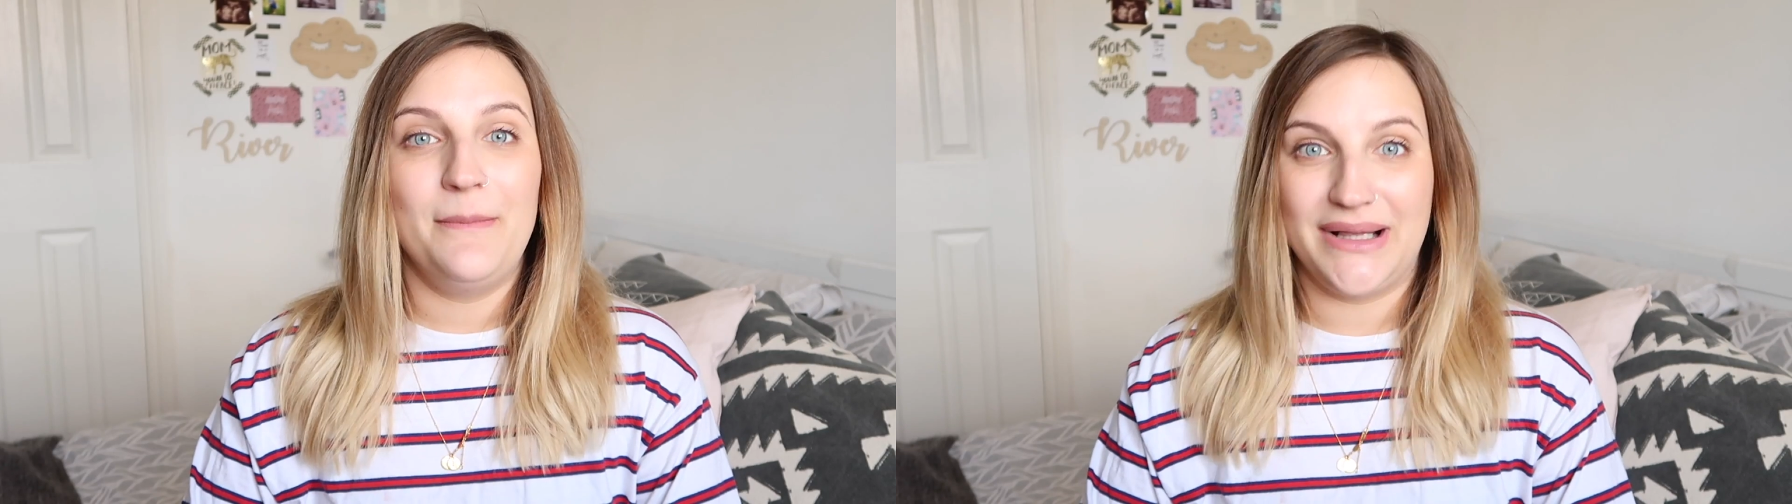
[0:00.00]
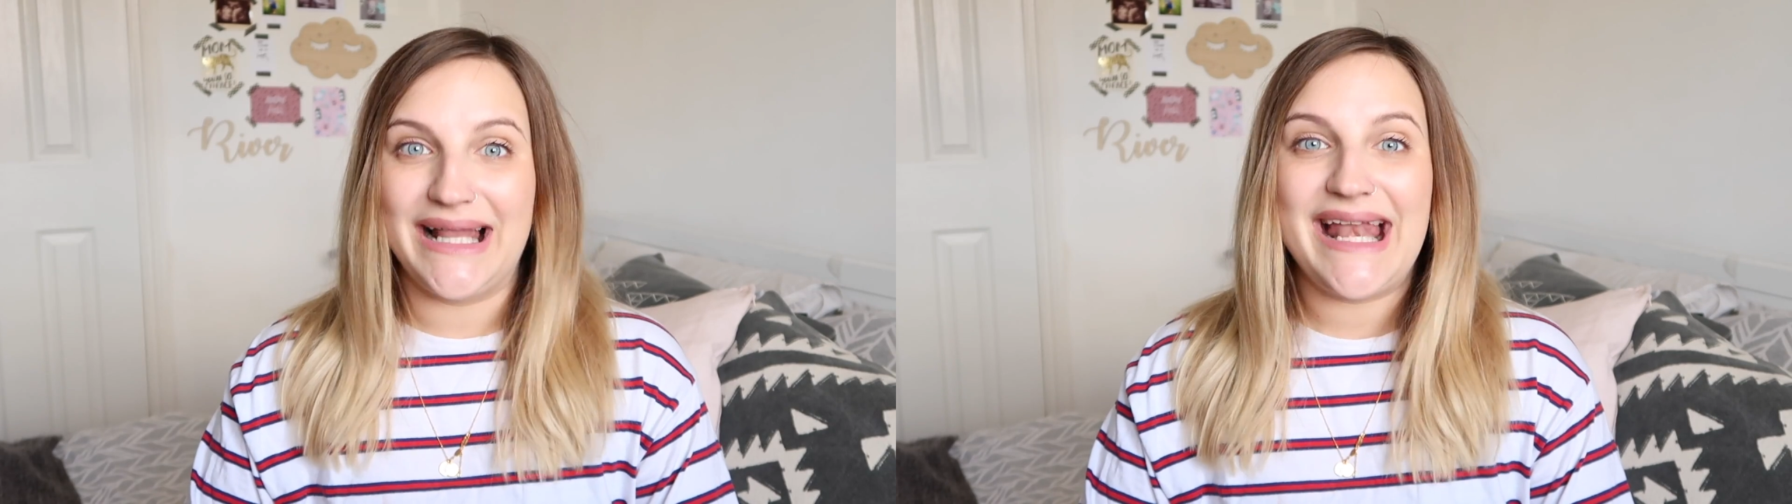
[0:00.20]

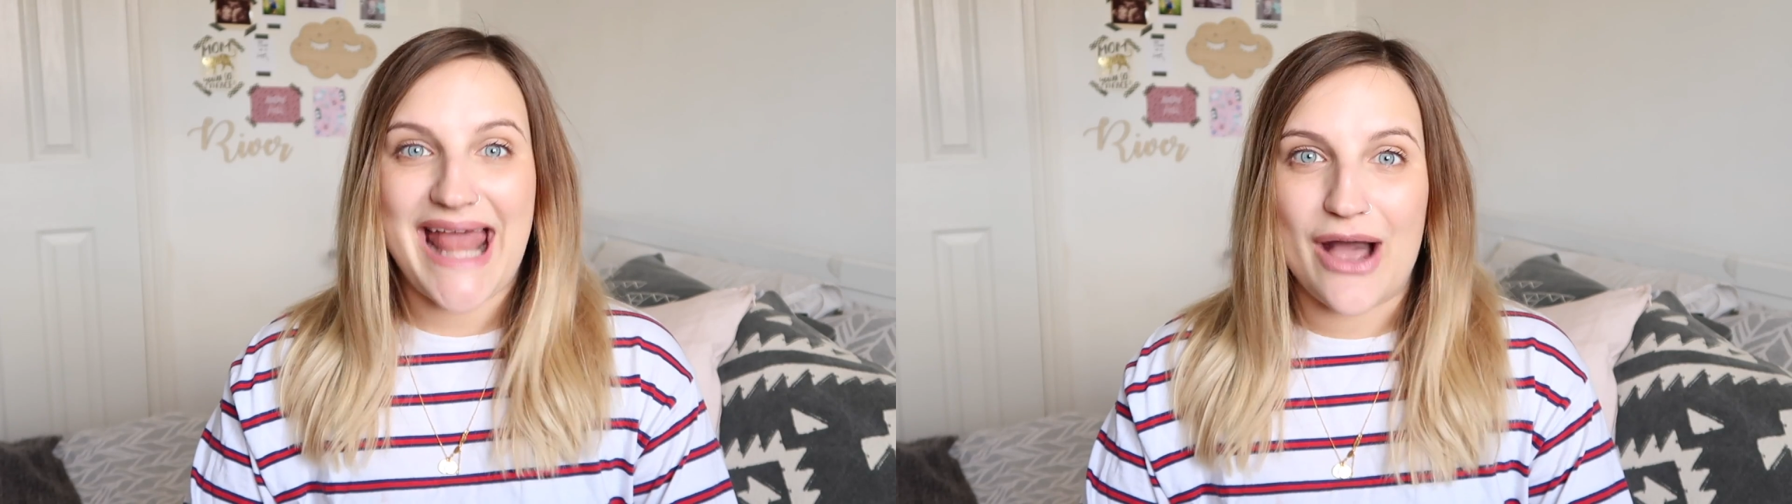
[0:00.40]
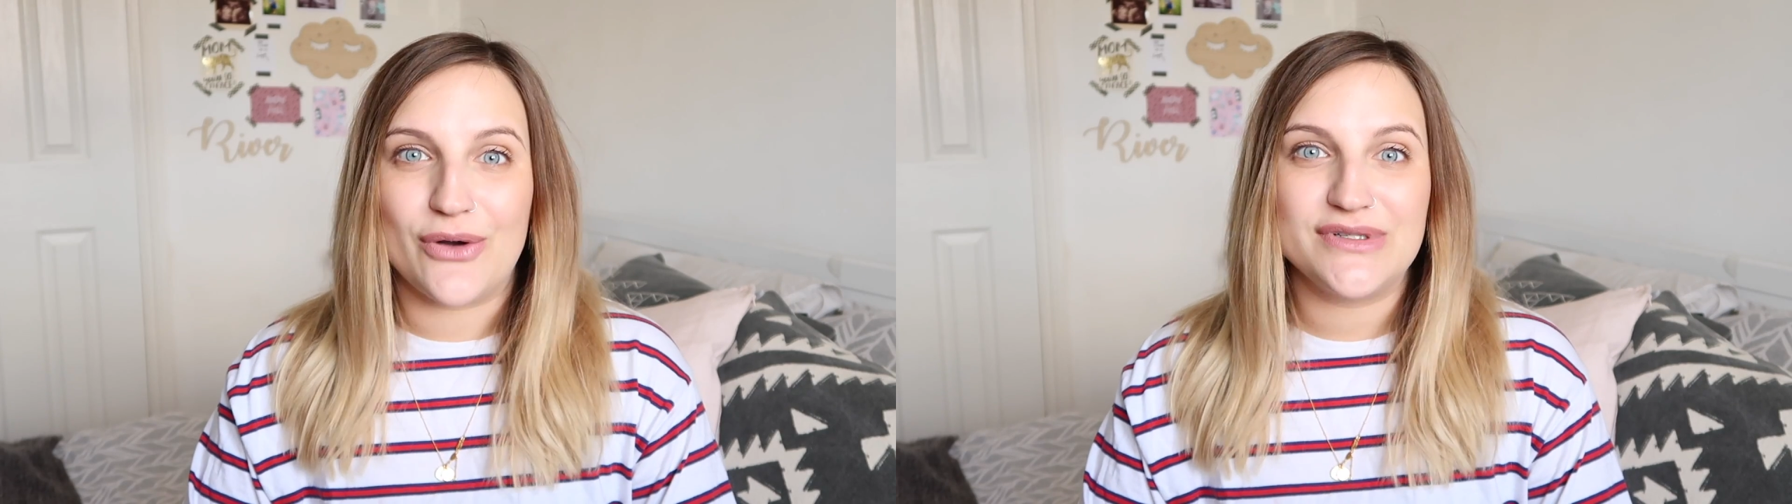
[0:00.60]
plan
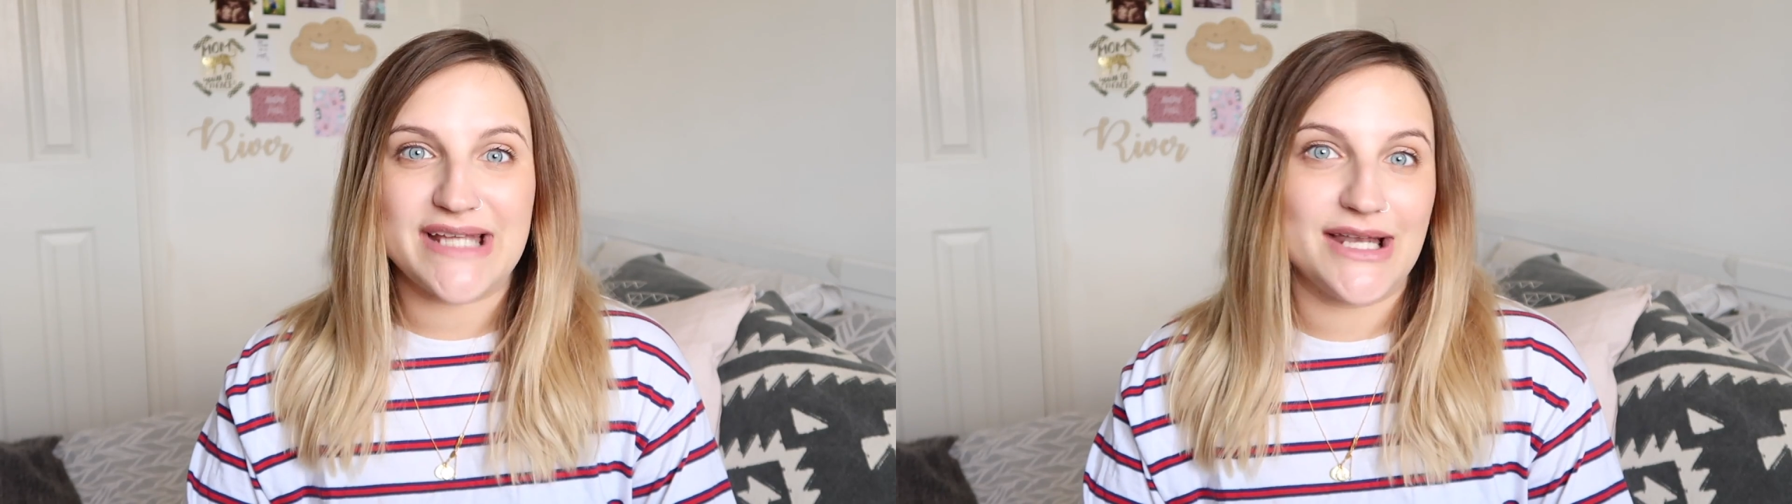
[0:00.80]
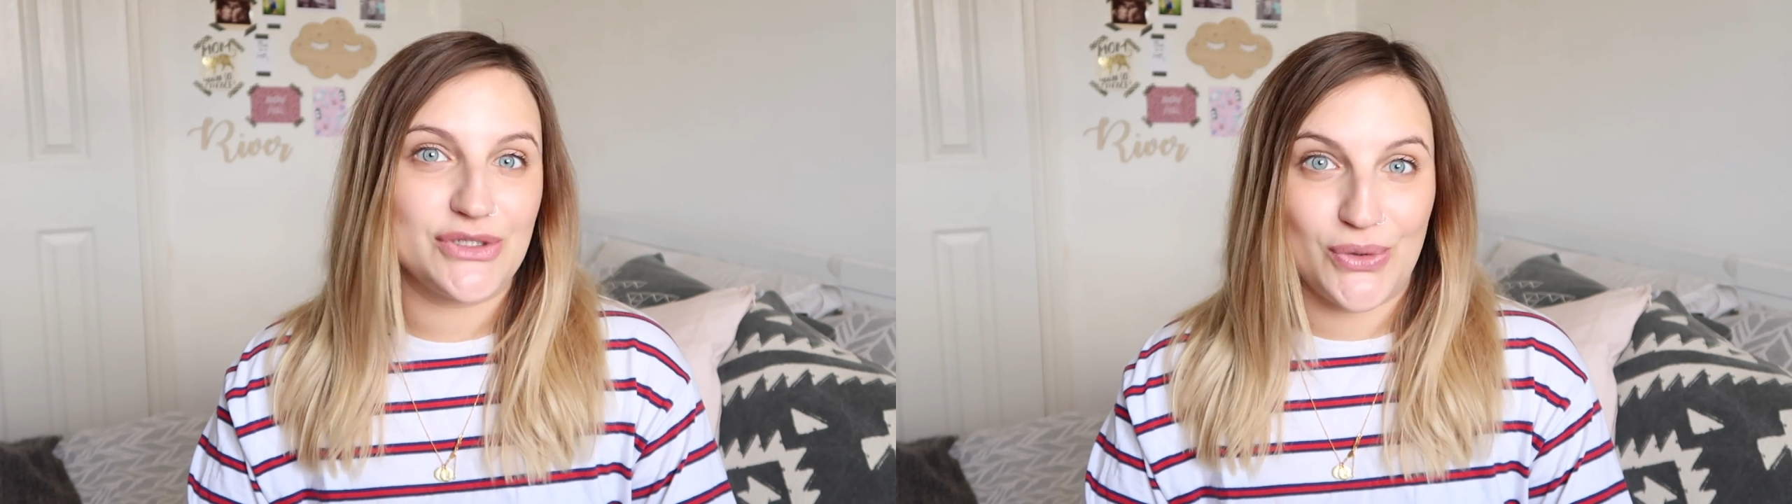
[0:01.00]
out
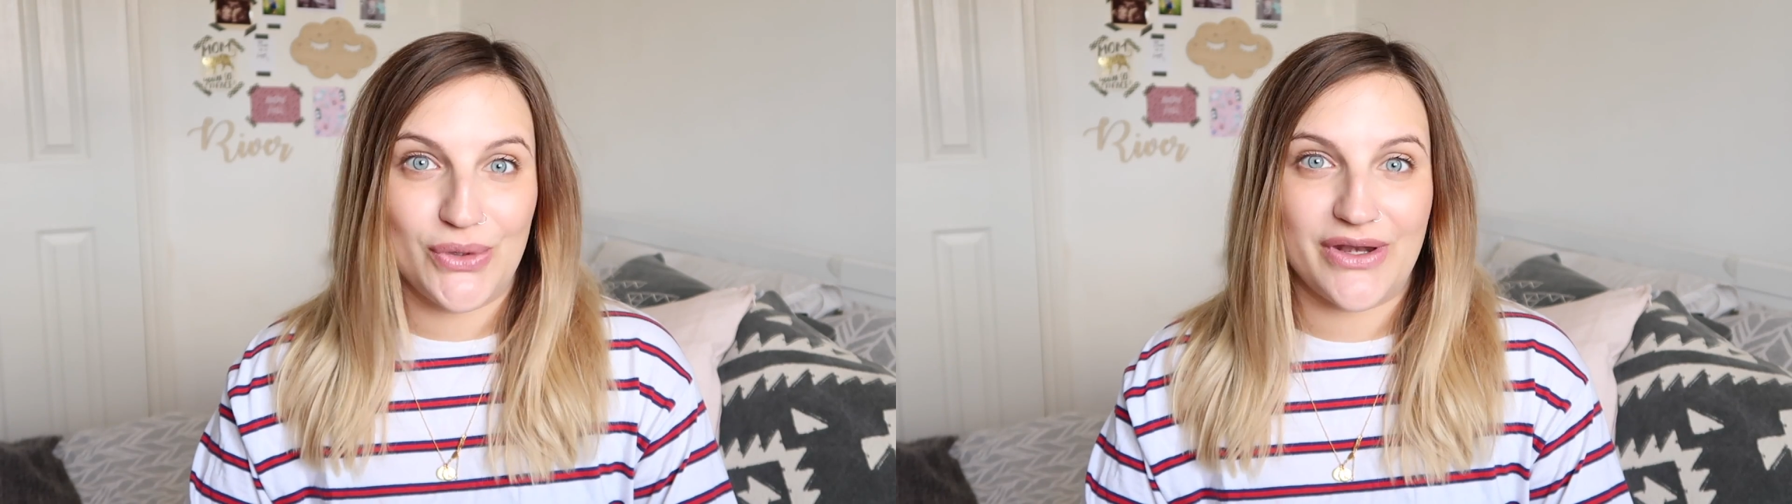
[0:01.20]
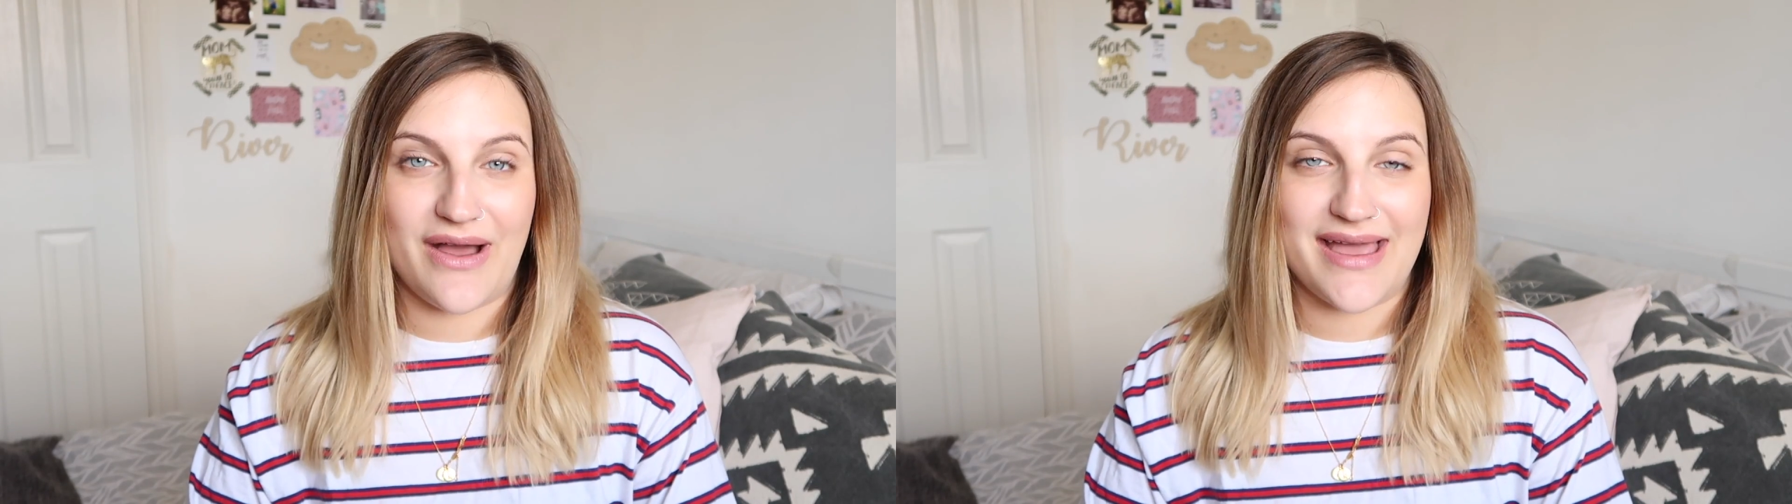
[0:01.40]
and
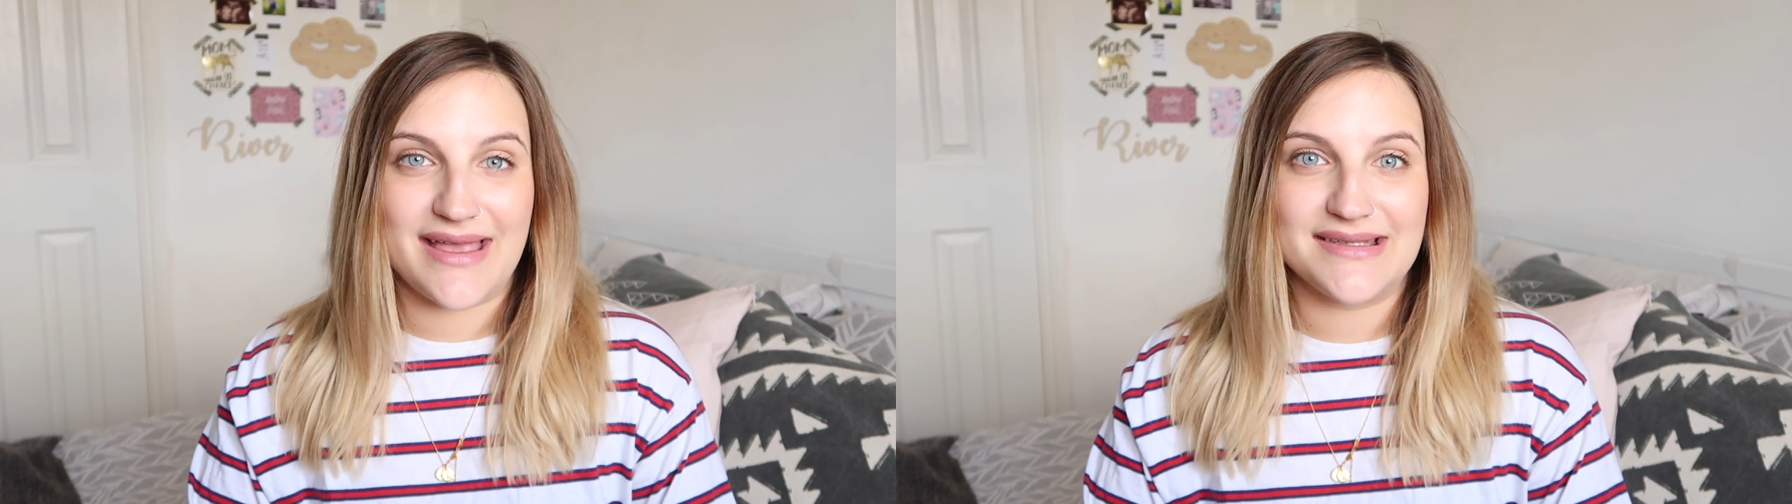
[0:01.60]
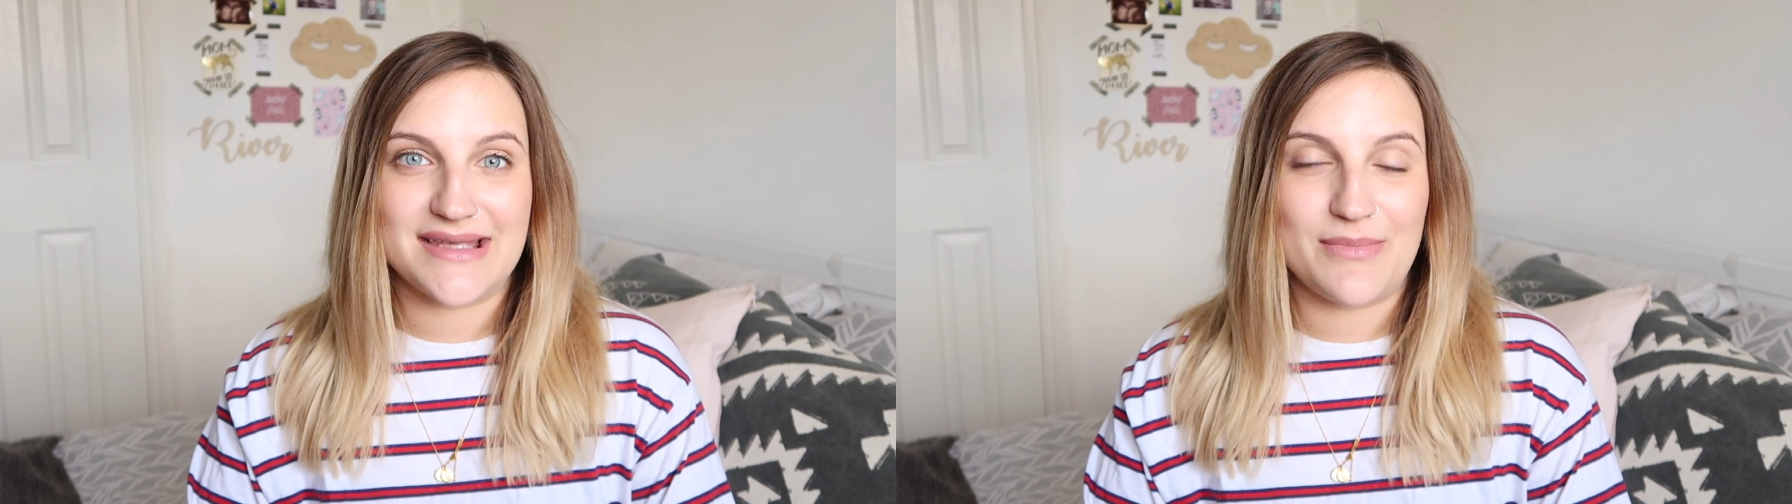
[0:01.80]
organise